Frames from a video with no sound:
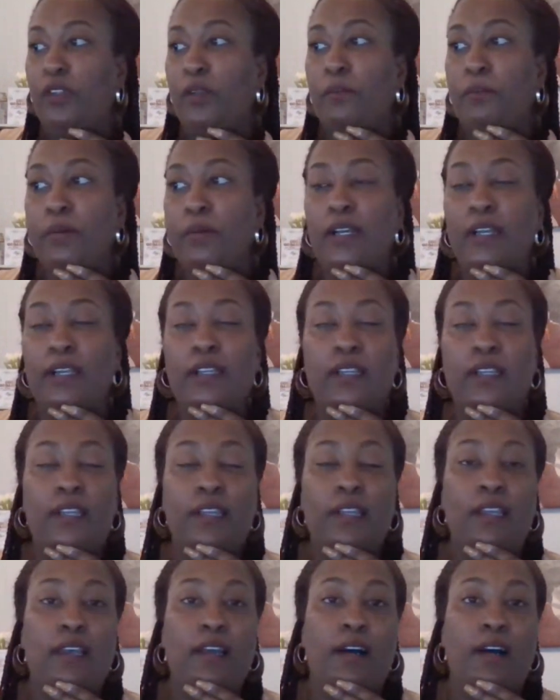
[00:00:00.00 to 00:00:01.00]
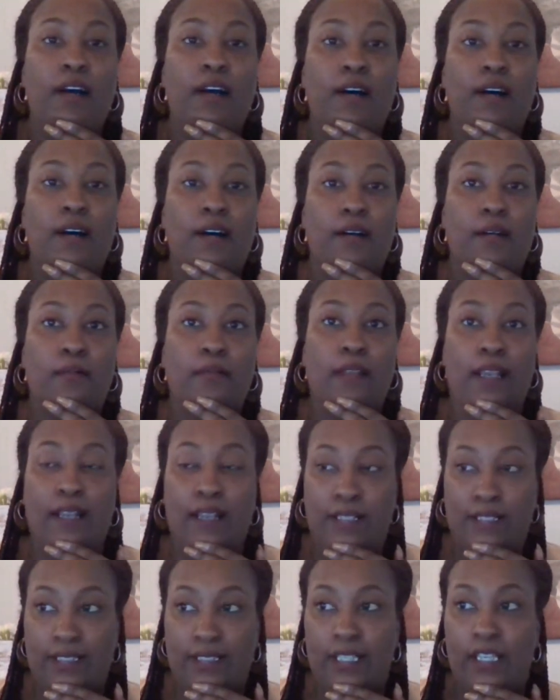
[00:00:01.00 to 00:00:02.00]
But
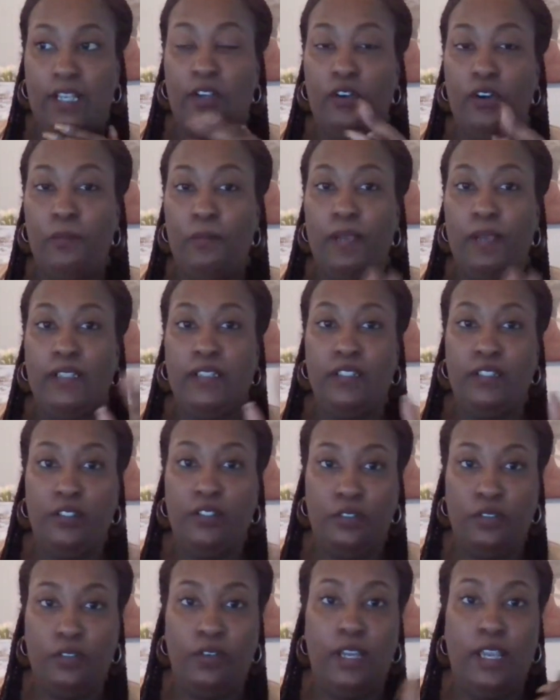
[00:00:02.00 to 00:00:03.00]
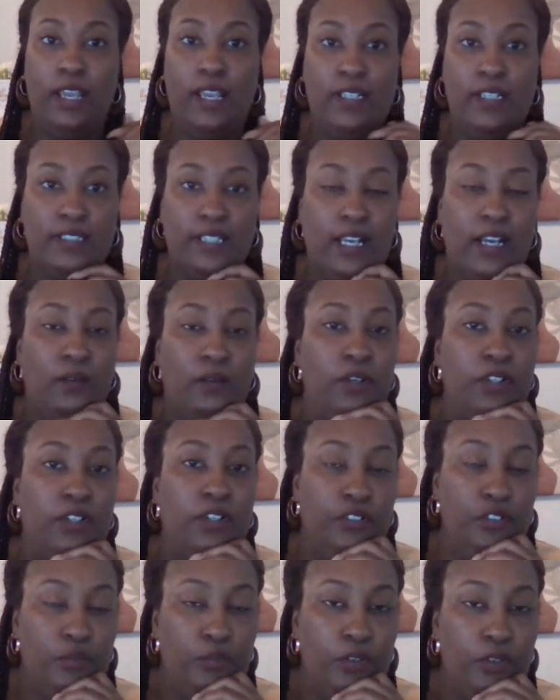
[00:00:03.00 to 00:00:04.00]
like I said, go back to the Lord. Ask God, what
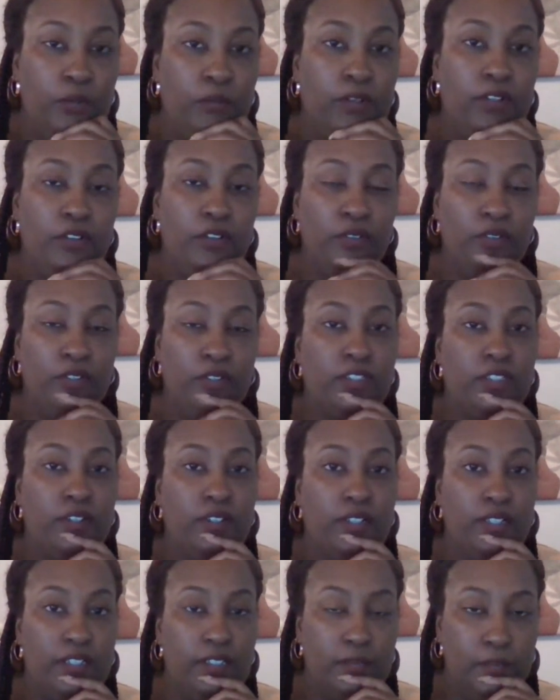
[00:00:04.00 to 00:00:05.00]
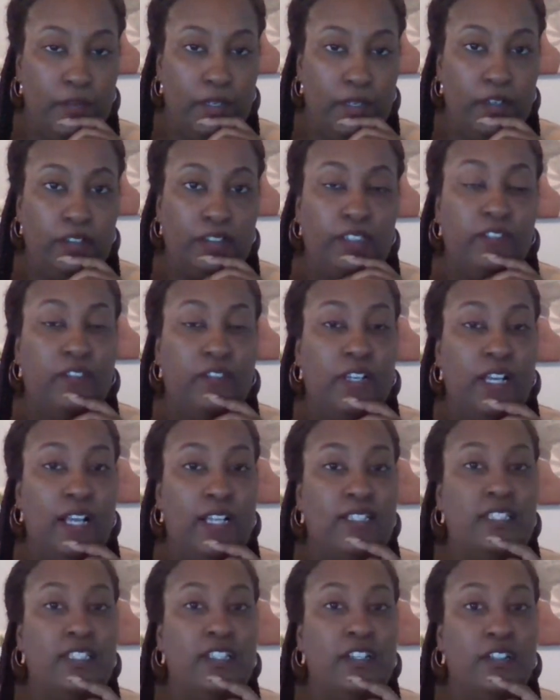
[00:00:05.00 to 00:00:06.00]
do you want me to do concerning this marriage? If
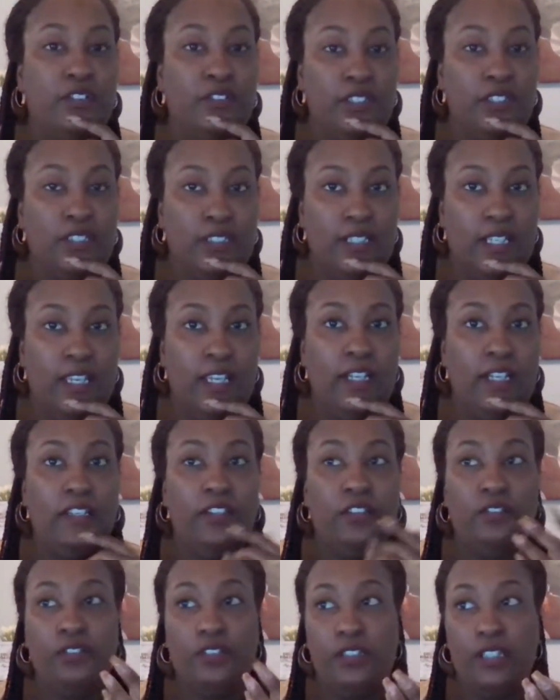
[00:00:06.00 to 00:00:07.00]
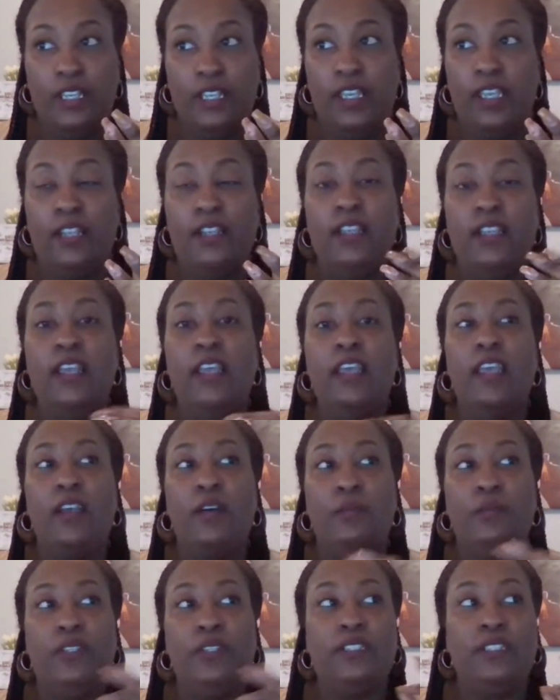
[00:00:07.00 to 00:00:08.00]
God tells you to stand, then you stand.
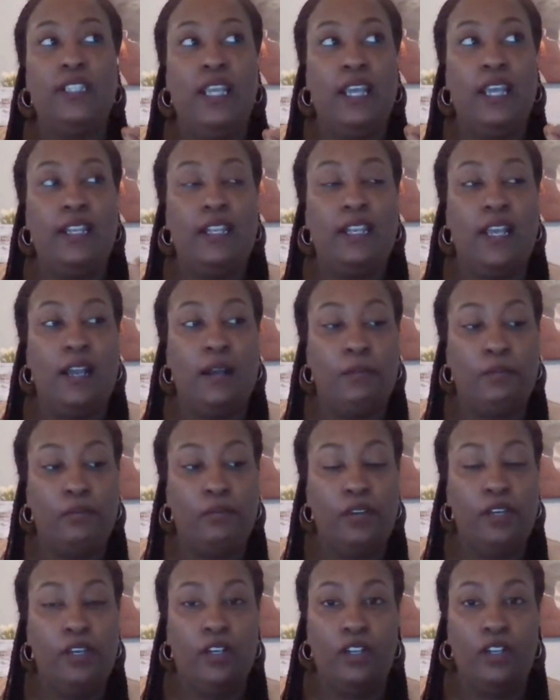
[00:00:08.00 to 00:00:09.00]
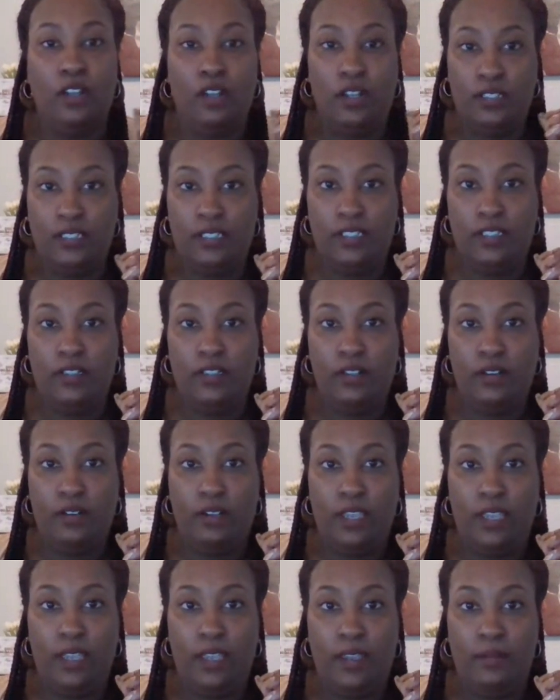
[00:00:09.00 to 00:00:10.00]
And we stand in our prayer closet,
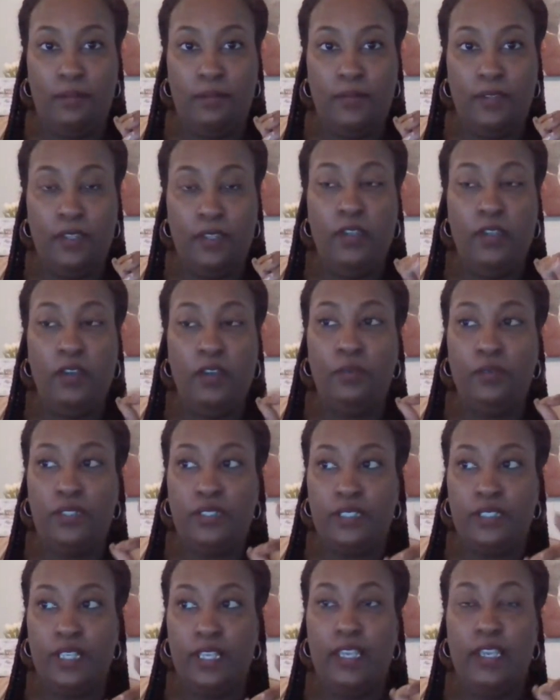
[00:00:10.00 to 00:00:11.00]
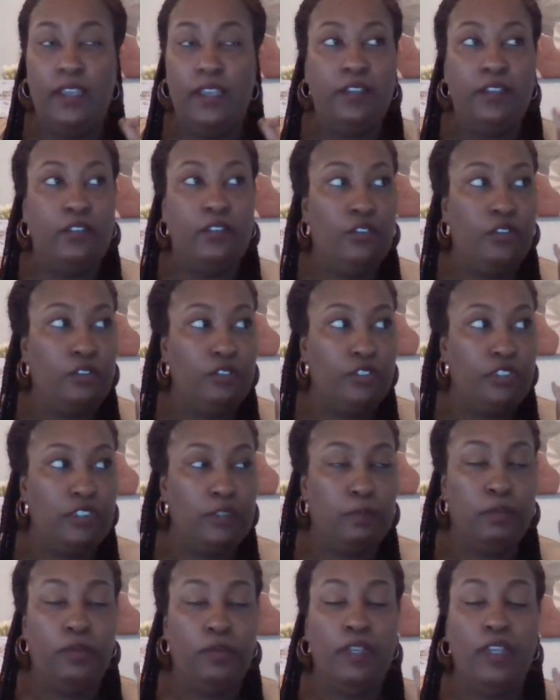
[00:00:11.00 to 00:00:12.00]
okay? We stand, you know,
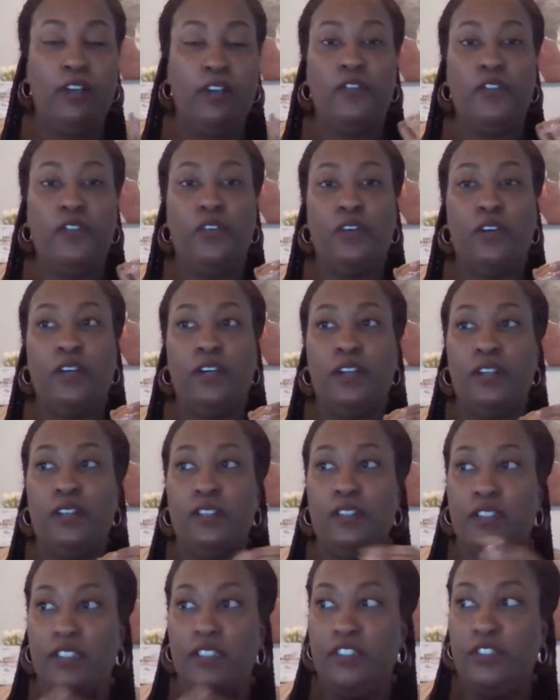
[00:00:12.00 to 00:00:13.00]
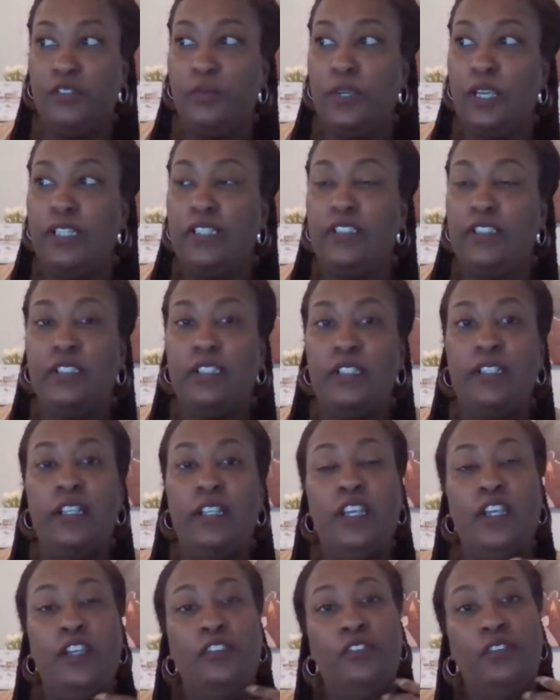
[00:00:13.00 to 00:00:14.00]
just praying for the situation.
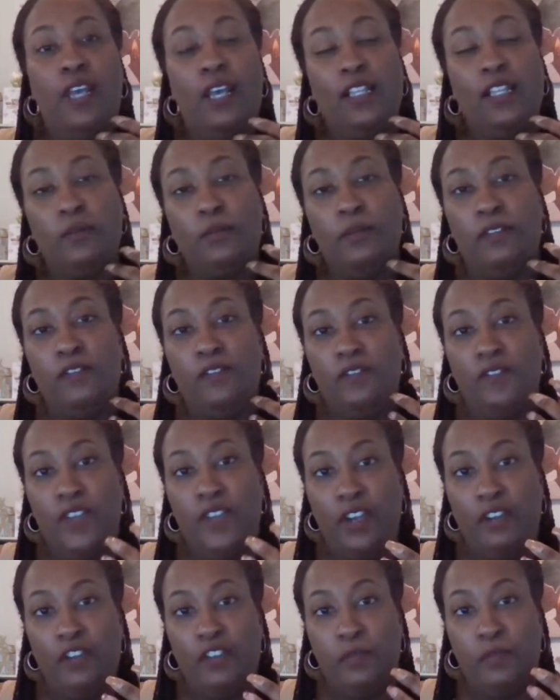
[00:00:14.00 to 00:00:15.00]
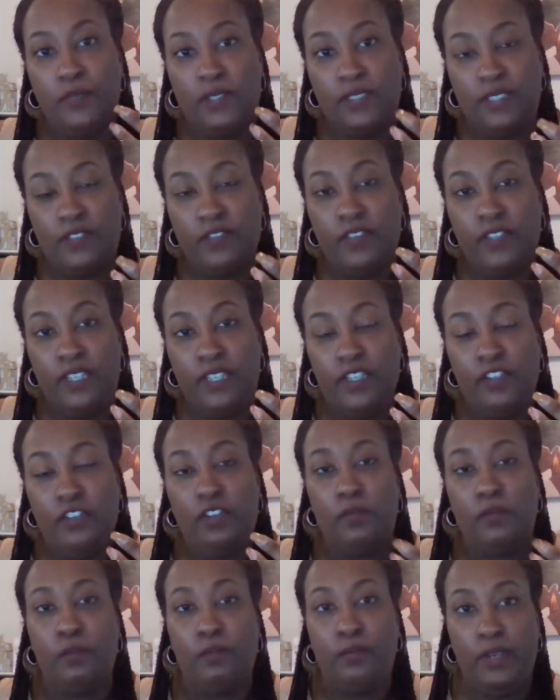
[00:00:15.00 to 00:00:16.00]
You have to be very specific in
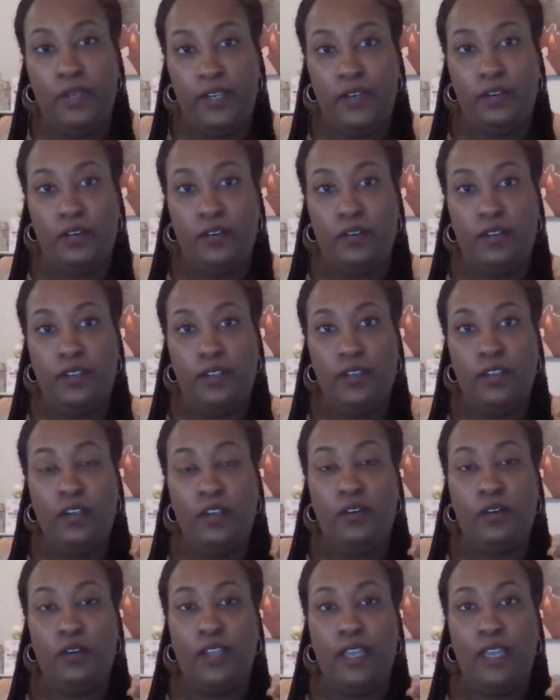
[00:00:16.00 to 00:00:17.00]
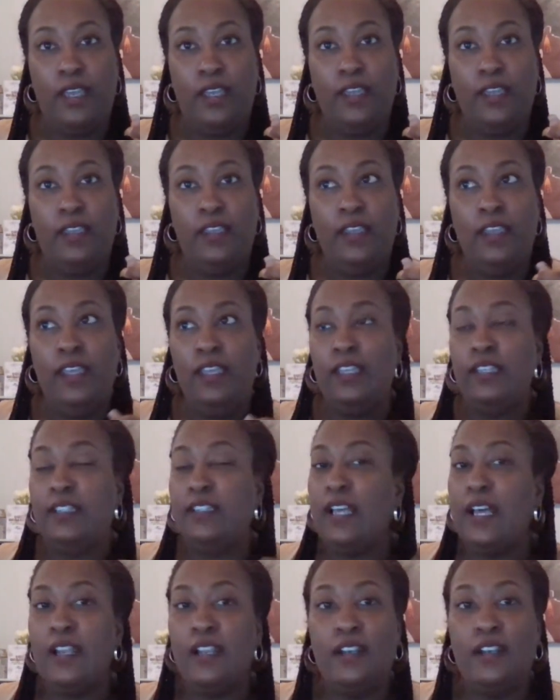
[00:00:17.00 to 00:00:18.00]
your prayer. Okay, it's
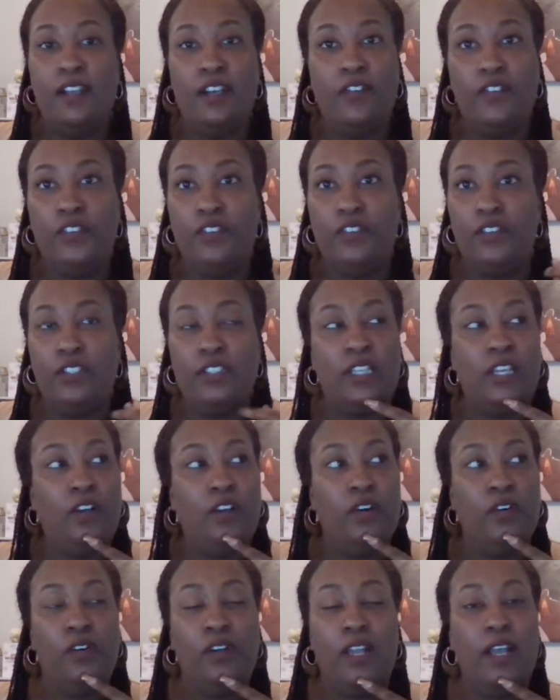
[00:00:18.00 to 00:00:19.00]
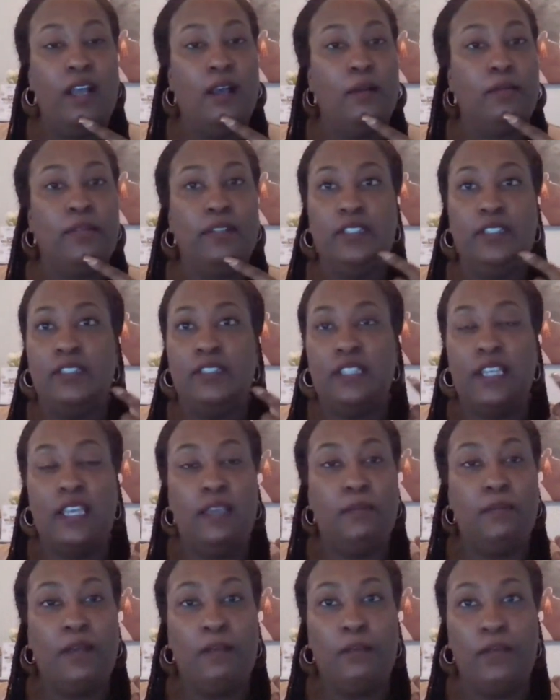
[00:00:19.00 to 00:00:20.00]
not enough for you to say, oh God, just
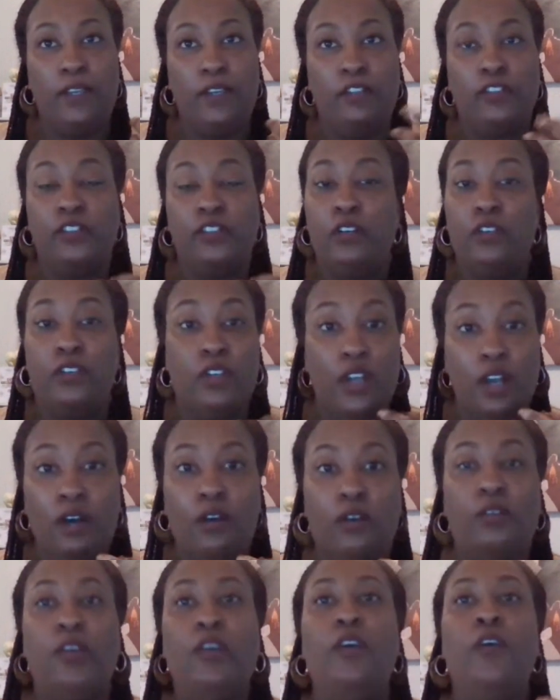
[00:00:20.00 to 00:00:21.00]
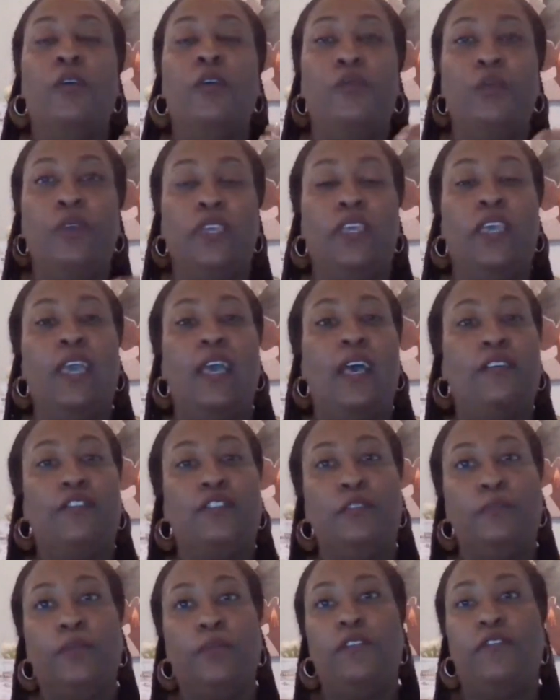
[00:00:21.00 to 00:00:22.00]
save my marriage. No, we have
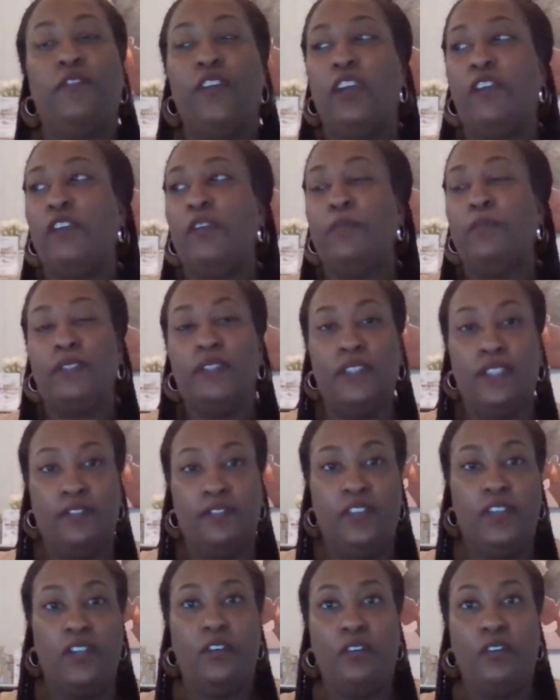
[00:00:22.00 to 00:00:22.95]
to be very specific.